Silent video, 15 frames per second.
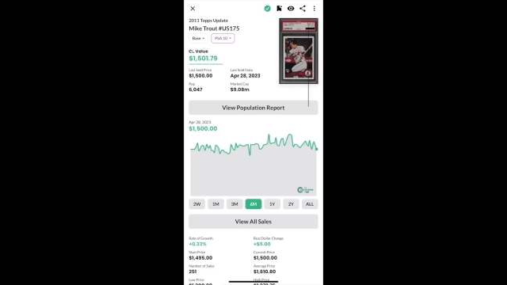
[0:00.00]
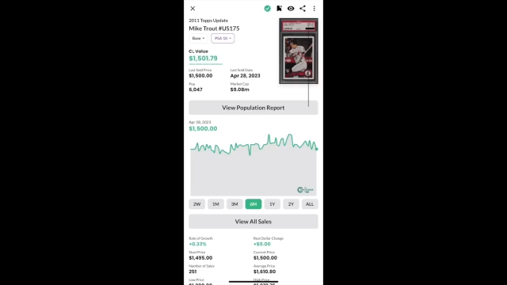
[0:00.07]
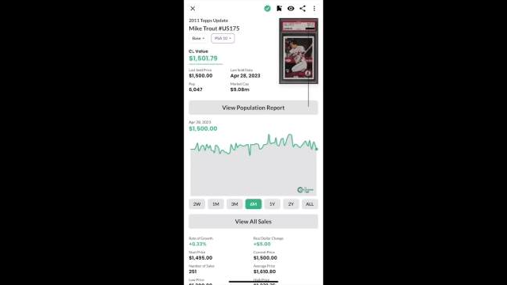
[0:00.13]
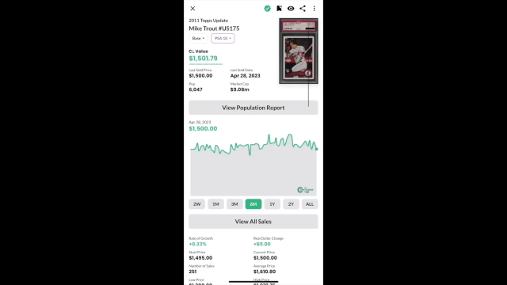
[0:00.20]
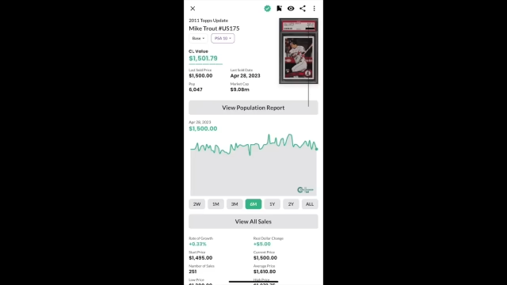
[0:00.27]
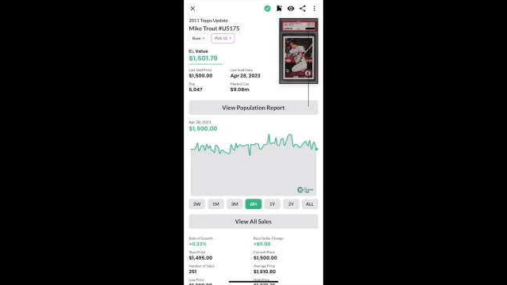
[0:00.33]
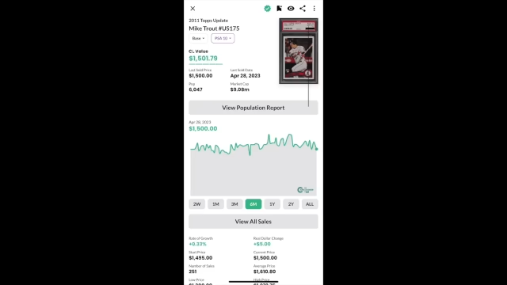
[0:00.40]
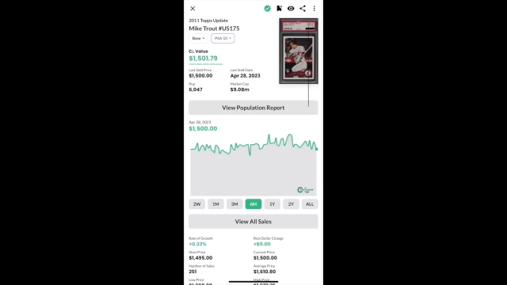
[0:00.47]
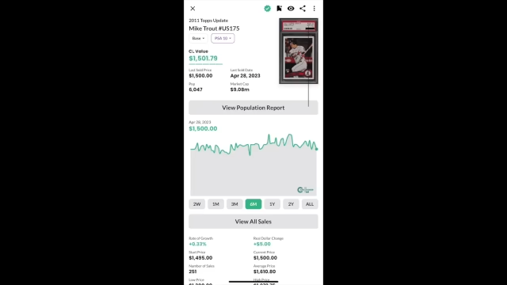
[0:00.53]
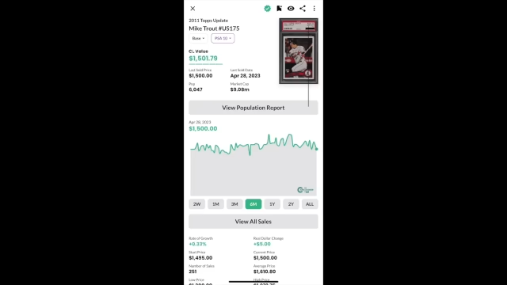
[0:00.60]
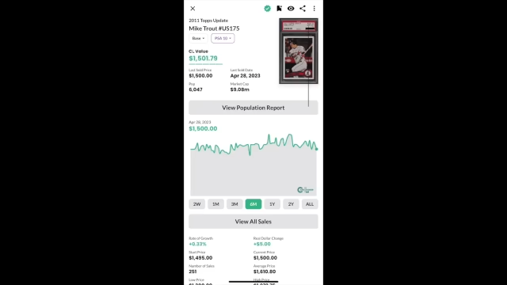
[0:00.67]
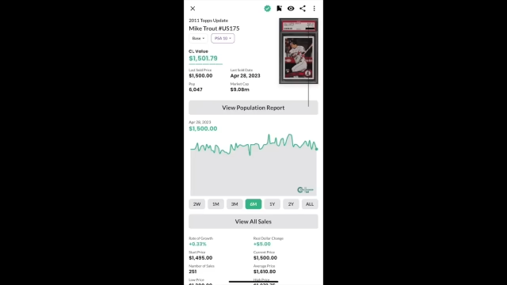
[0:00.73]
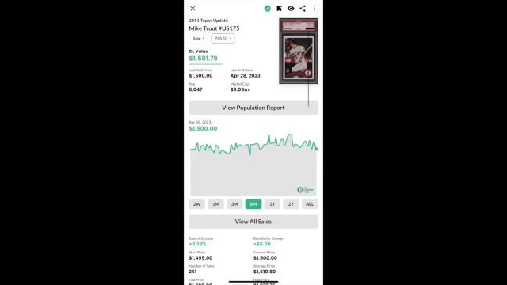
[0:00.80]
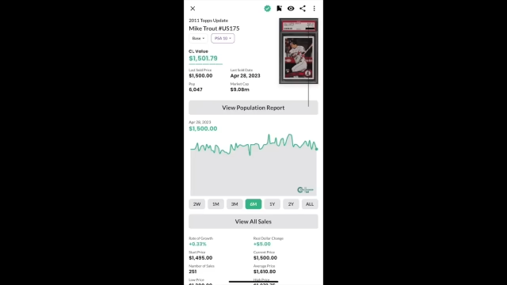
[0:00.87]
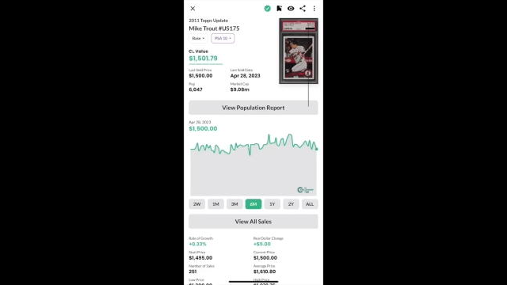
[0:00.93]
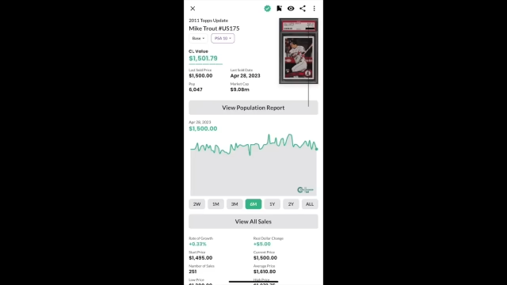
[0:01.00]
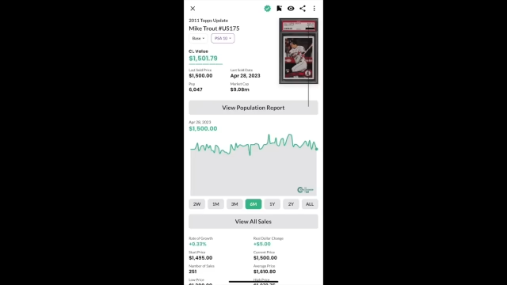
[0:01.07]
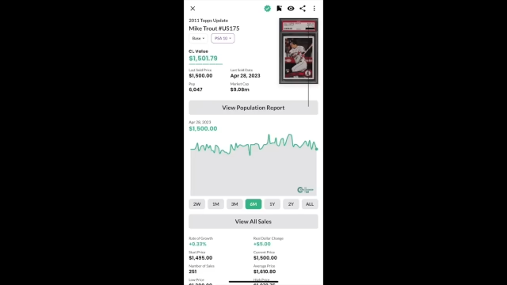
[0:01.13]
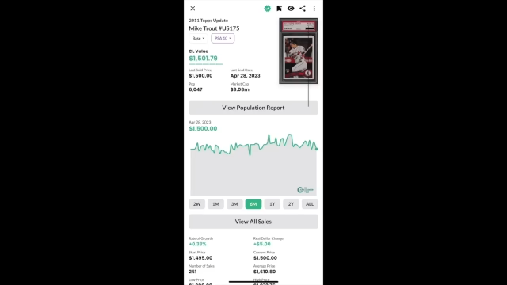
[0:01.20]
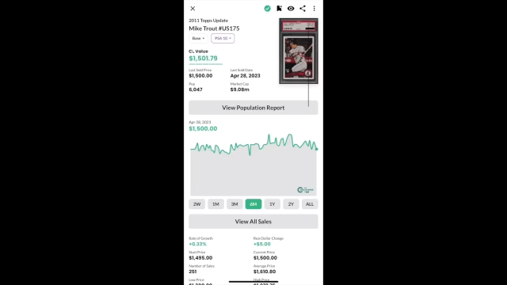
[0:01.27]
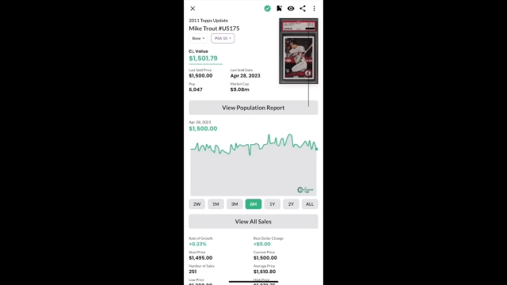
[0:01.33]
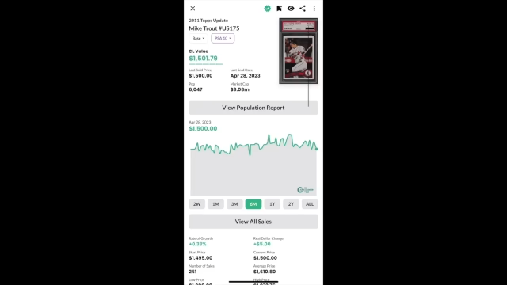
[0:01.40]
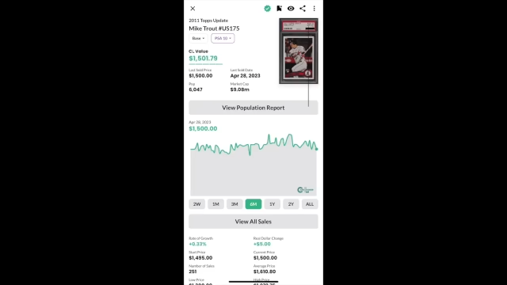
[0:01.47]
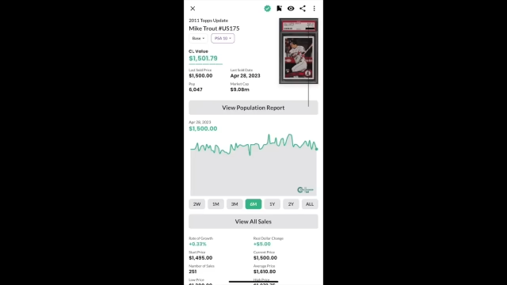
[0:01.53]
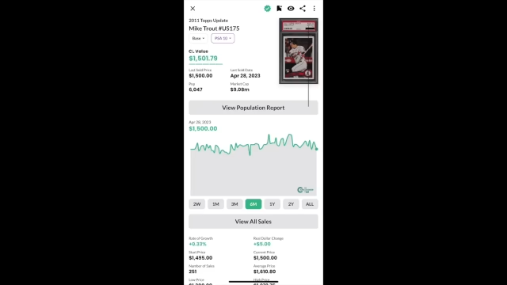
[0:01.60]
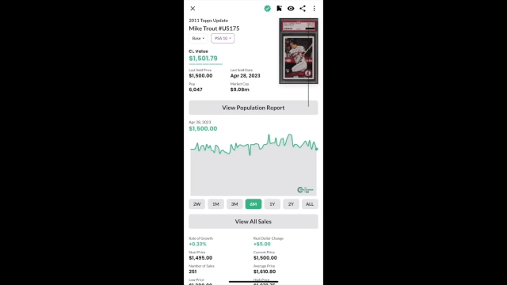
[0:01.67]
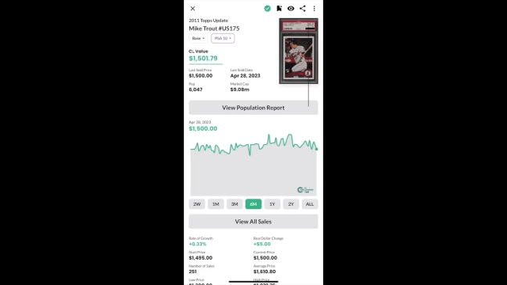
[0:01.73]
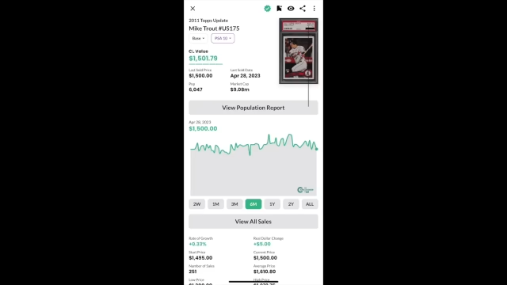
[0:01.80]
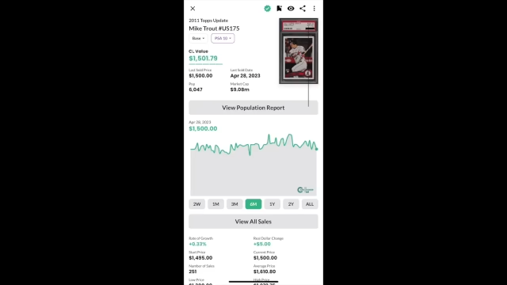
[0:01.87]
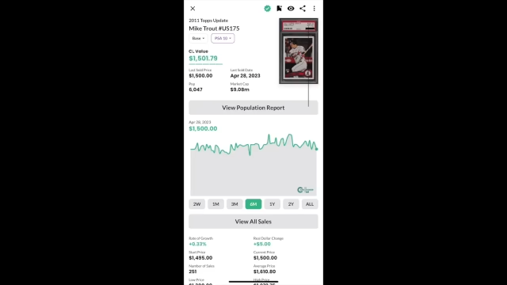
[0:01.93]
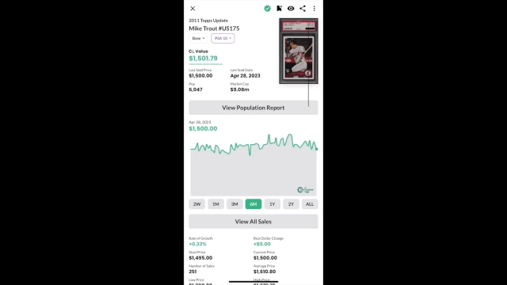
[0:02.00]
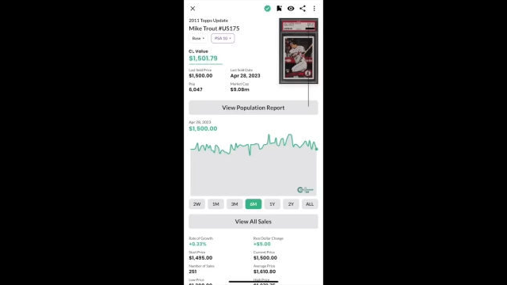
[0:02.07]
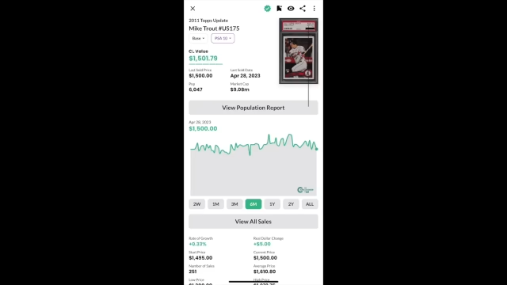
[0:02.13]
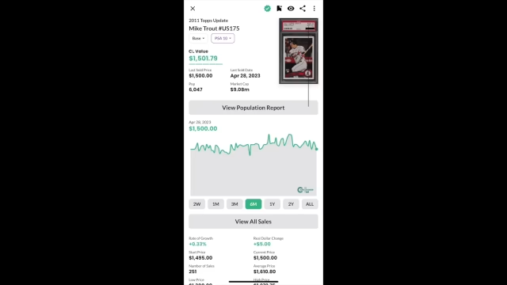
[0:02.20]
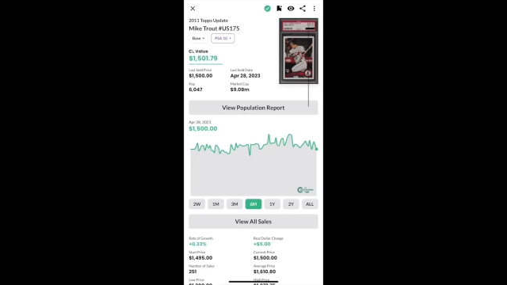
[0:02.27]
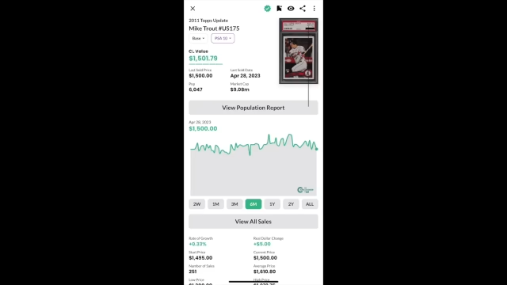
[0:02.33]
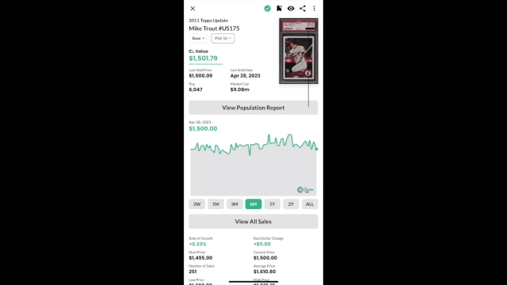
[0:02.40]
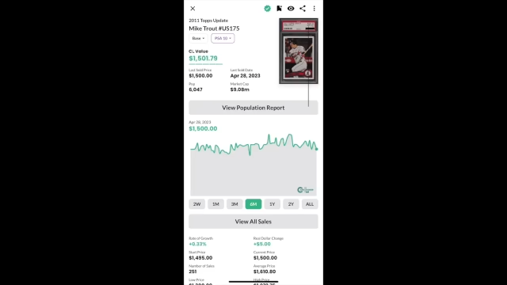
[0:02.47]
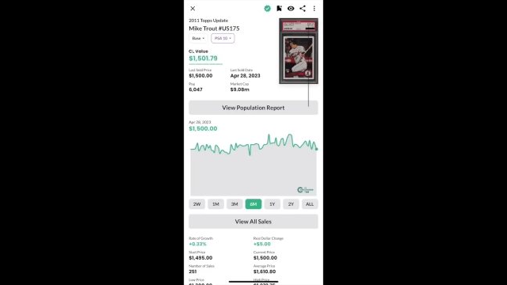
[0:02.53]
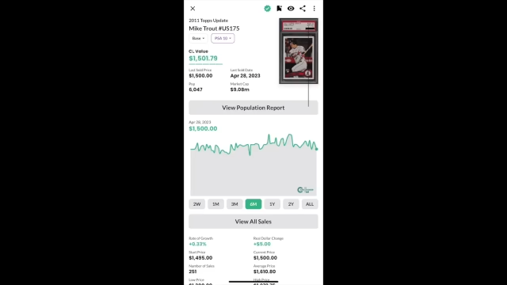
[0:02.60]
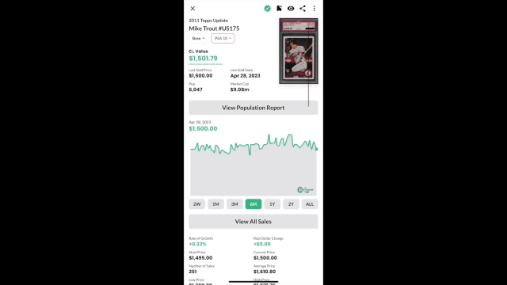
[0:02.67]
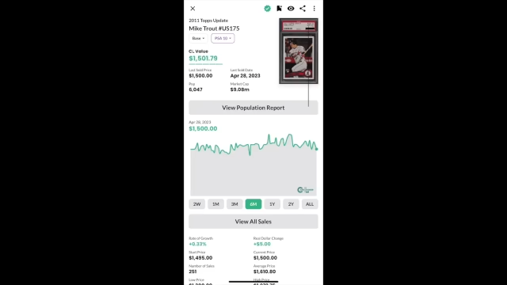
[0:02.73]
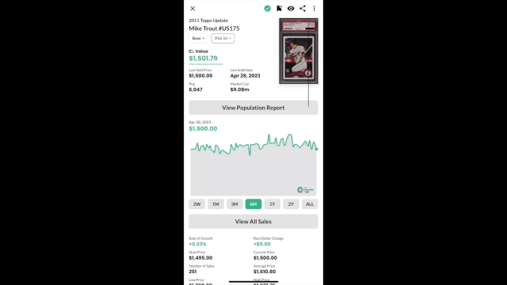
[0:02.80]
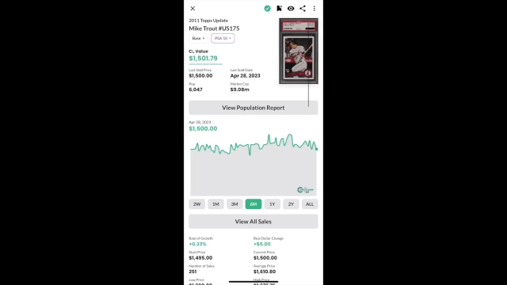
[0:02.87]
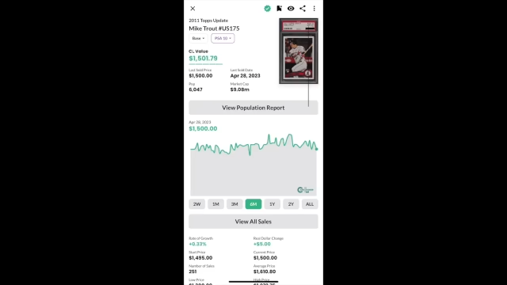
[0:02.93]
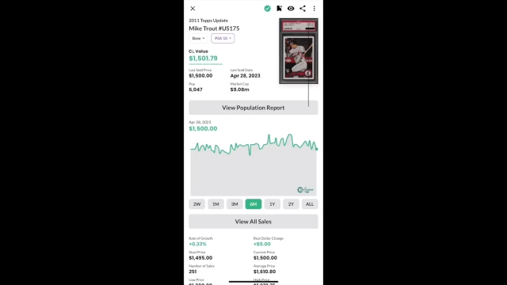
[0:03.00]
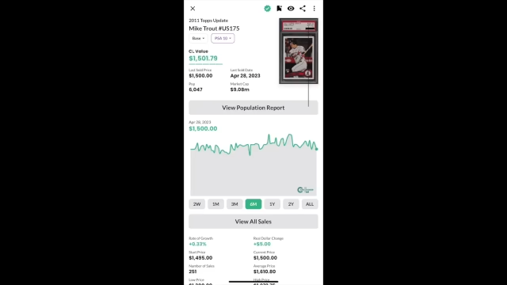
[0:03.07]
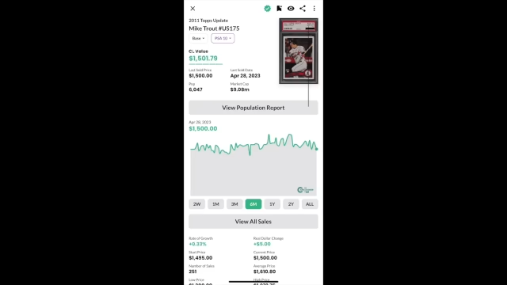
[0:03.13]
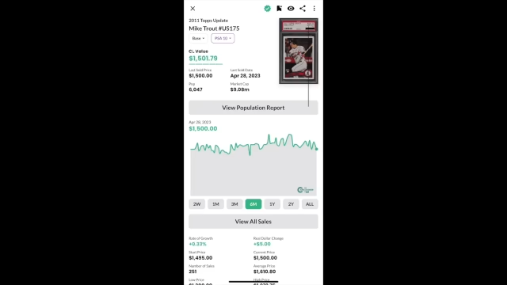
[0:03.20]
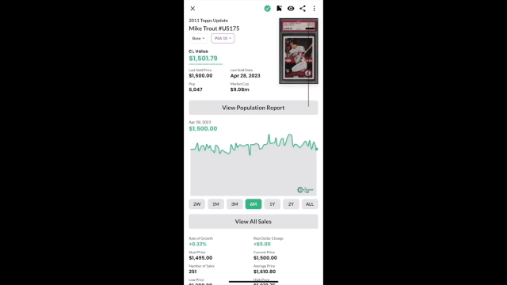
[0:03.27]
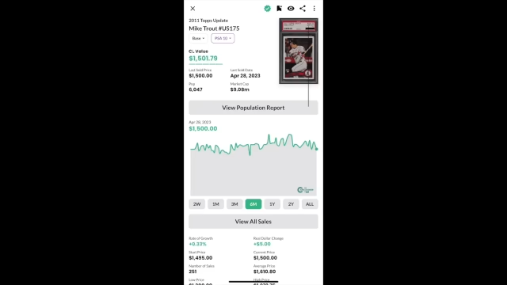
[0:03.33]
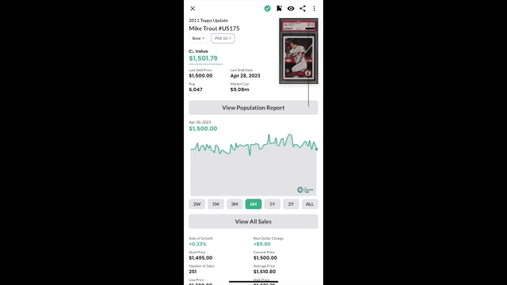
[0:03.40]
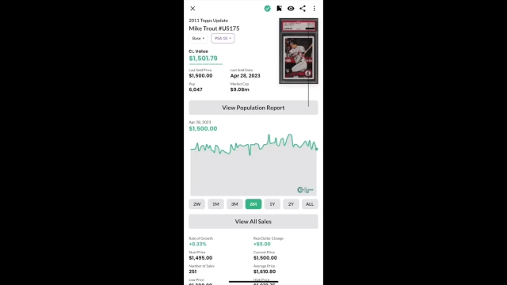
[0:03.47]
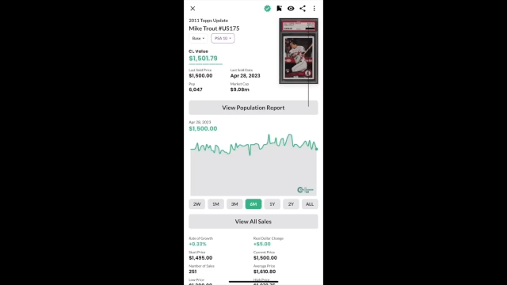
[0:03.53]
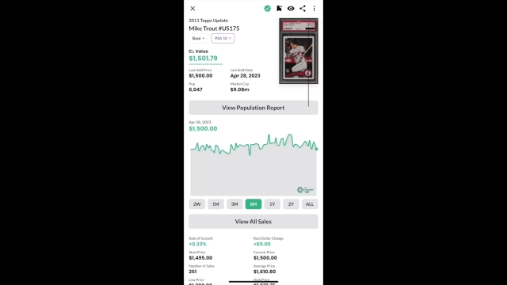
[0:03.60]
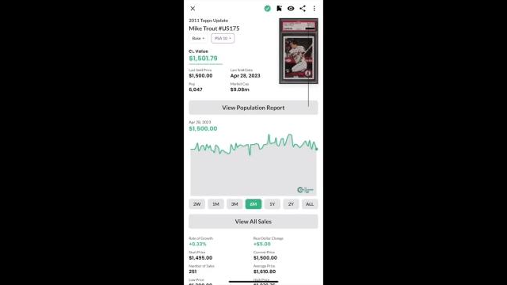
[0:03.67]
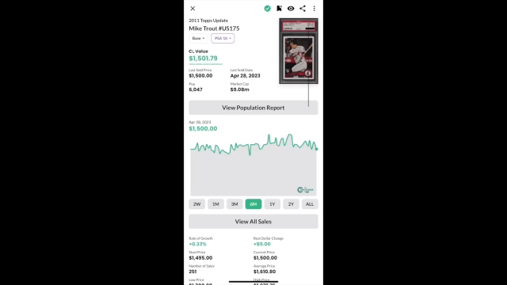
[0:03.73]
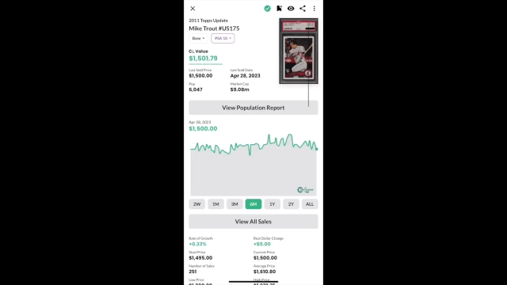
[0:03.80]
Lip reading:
[unreadable: no face in view]